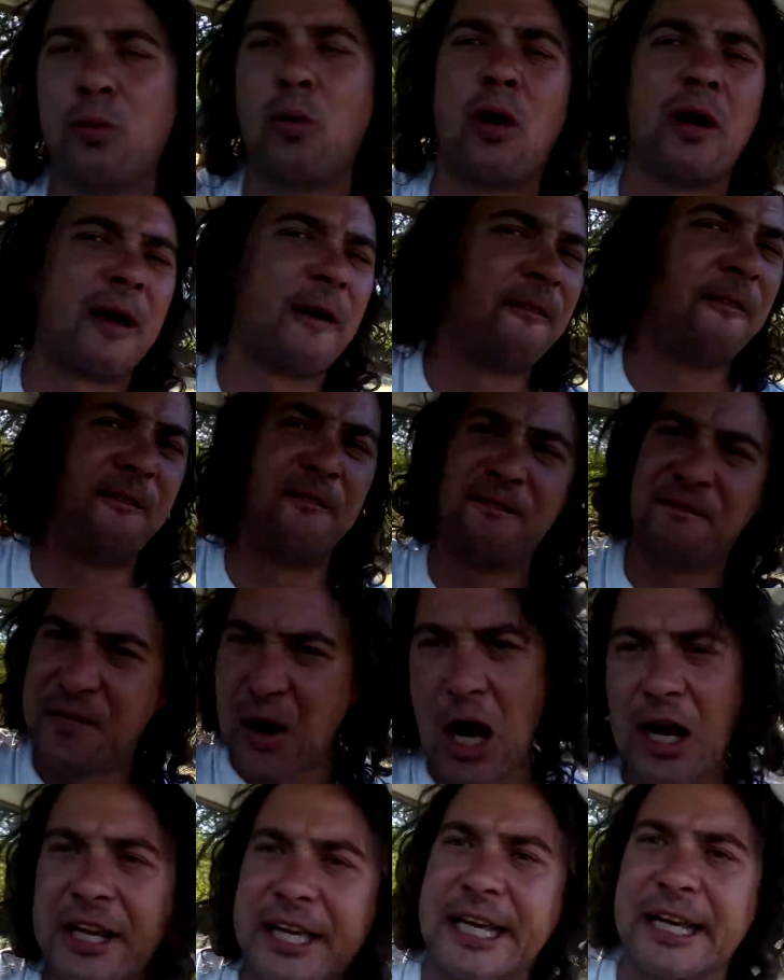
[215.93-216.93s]
want to
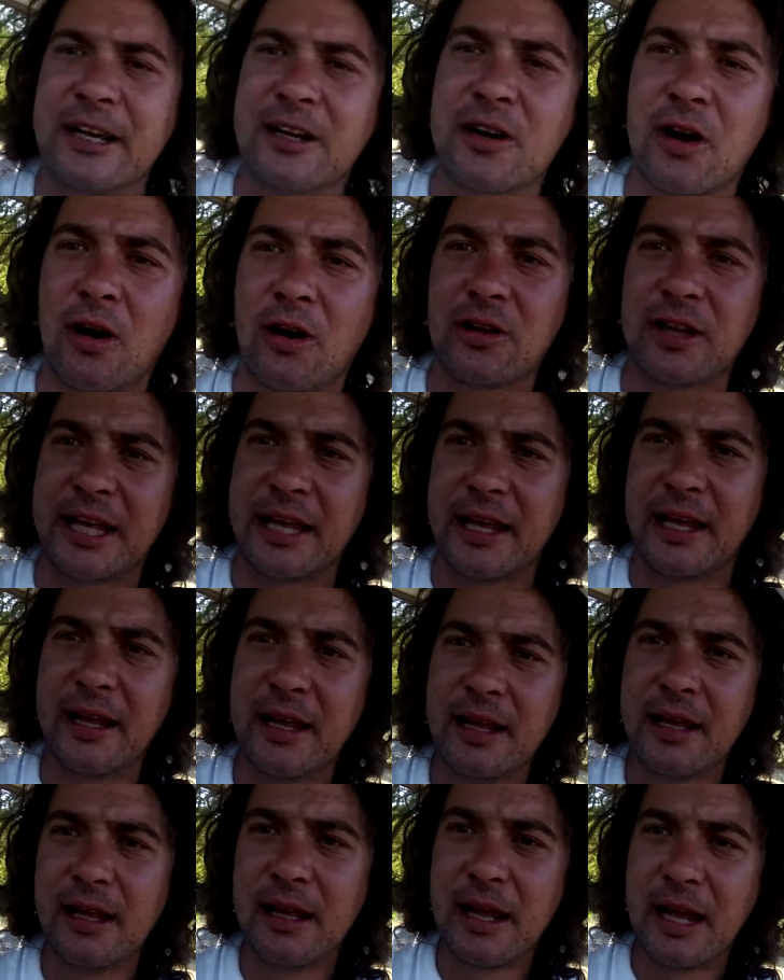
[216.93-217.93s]
fucking call it.
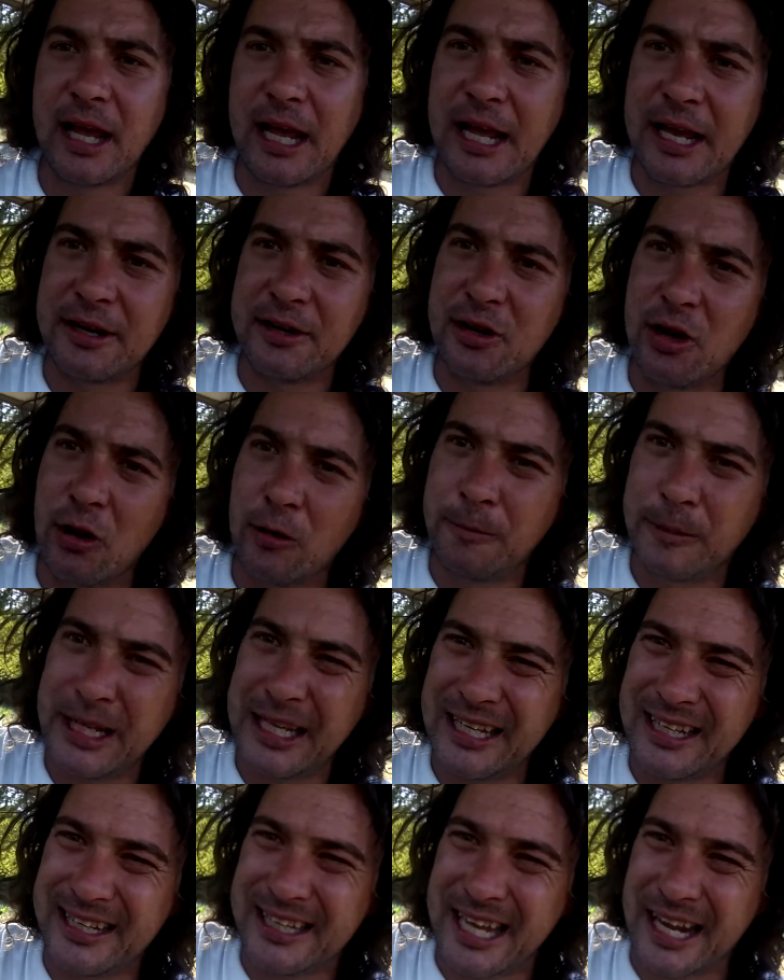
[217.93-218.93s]
And
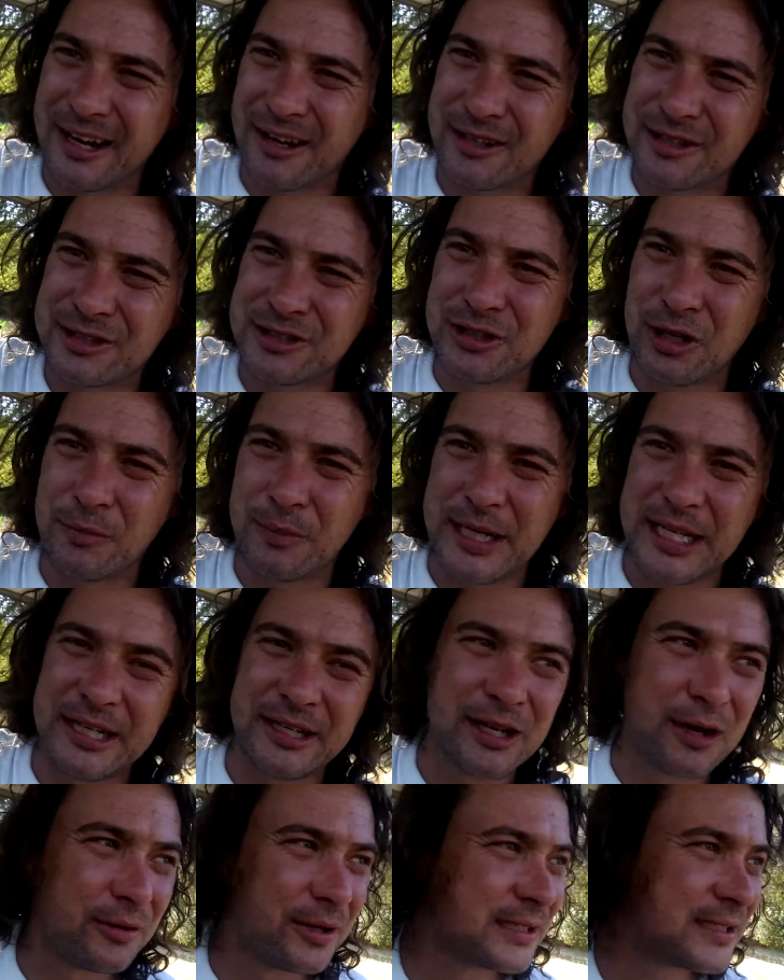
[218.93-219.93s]
nobody cares, nobody
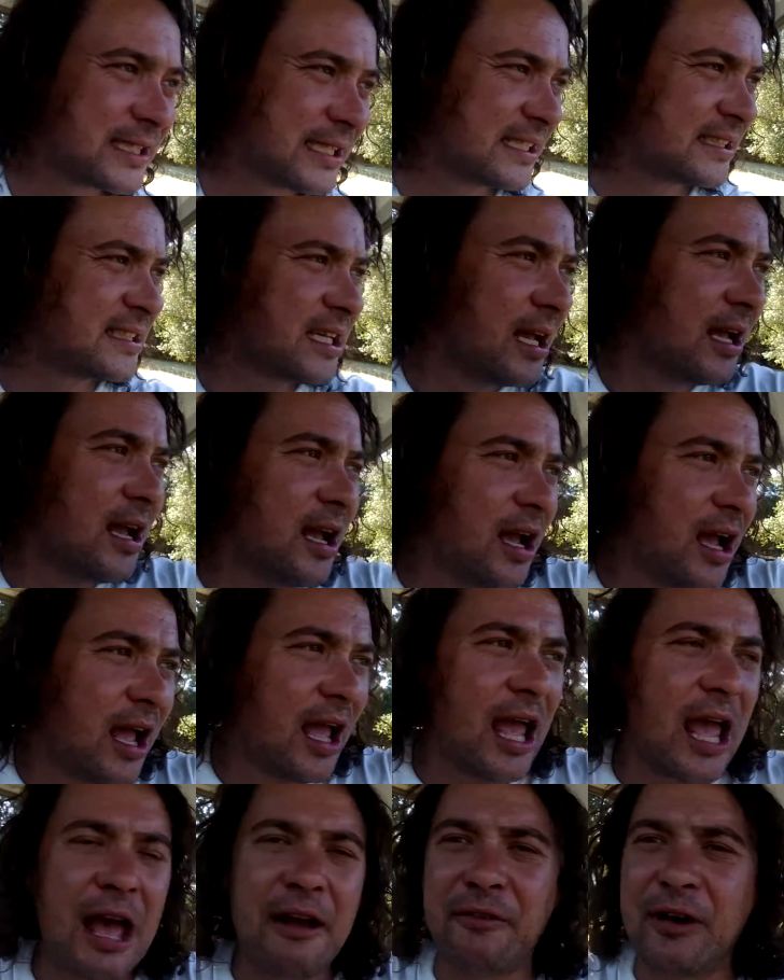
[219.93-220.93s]
notices.
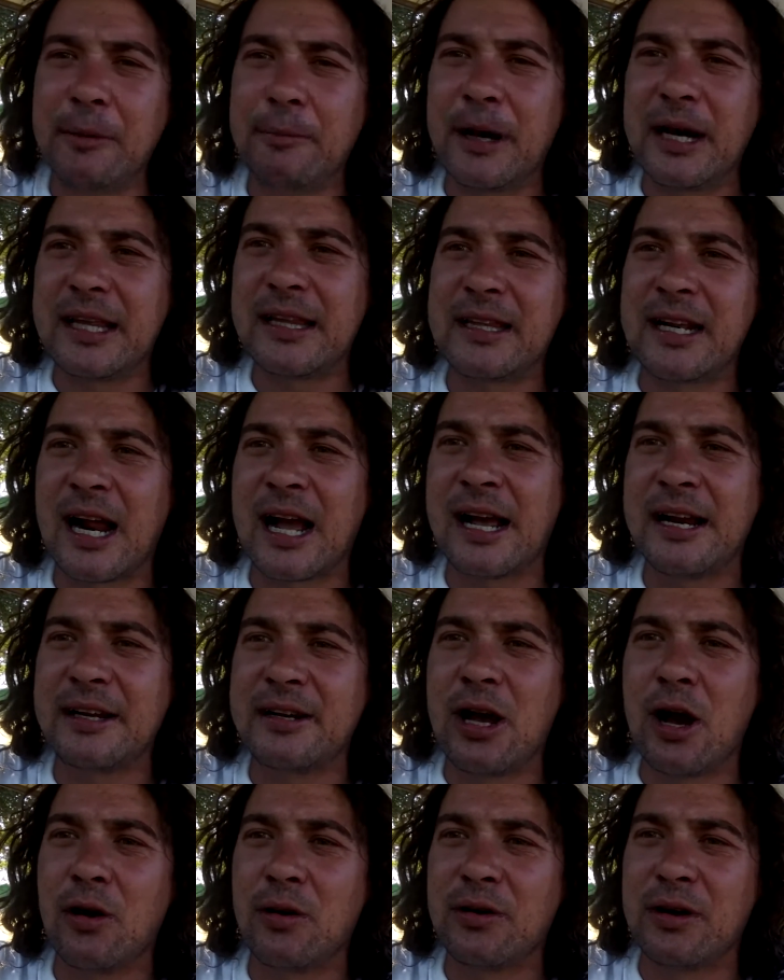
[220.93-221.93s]
Everybody that I
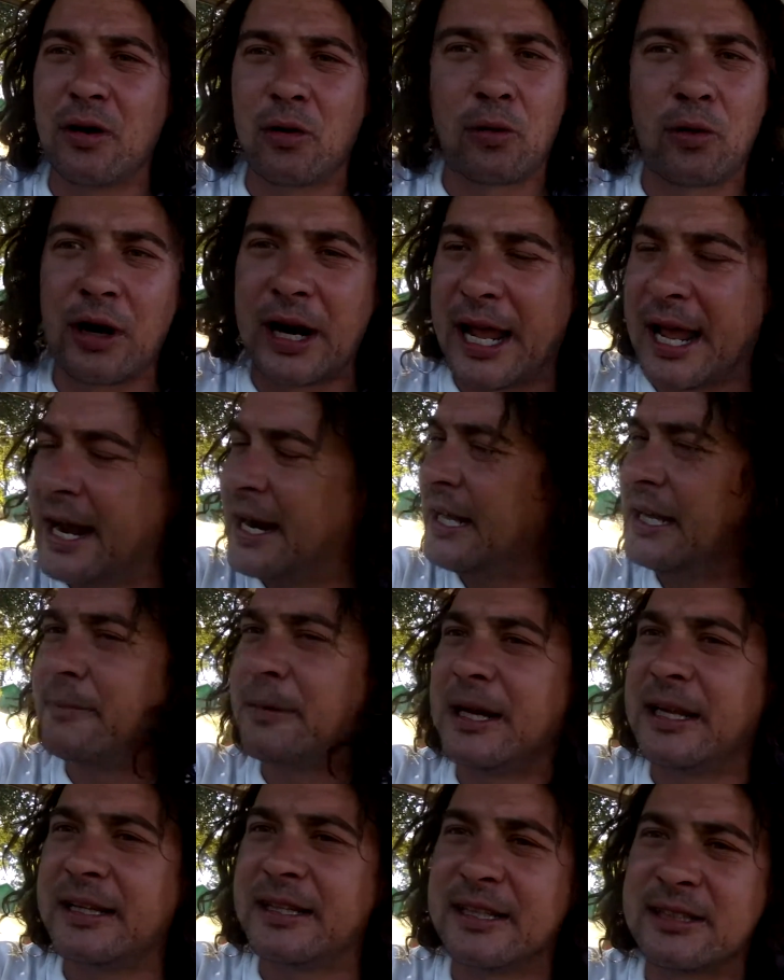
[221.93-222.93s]
know, or
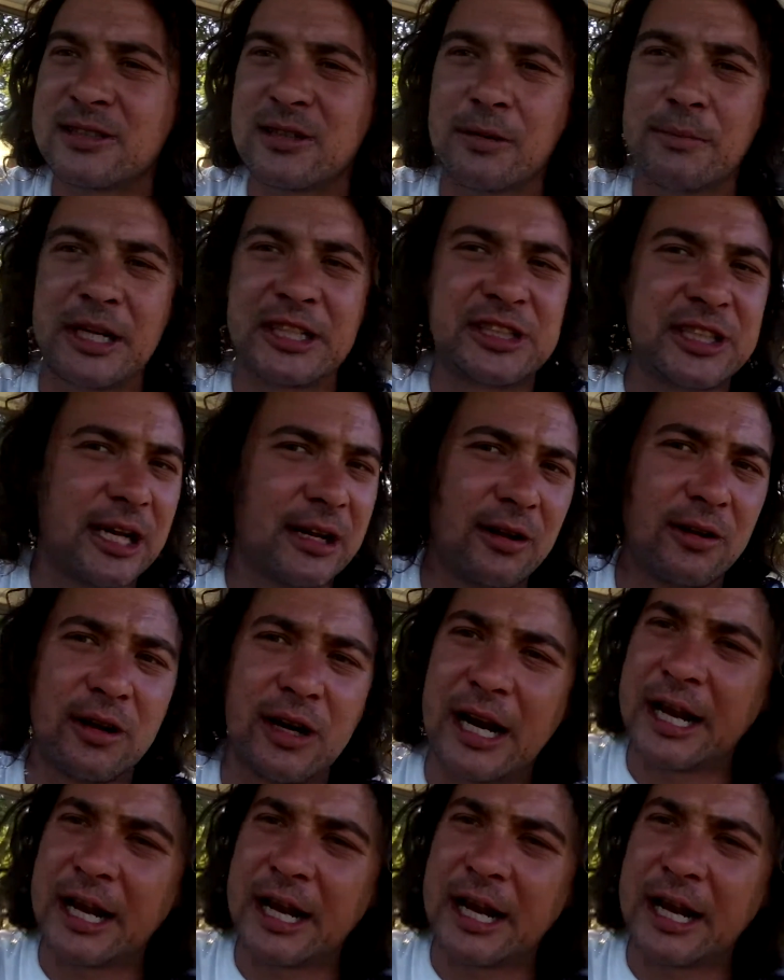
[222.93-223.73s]
anybody that's on my channel, or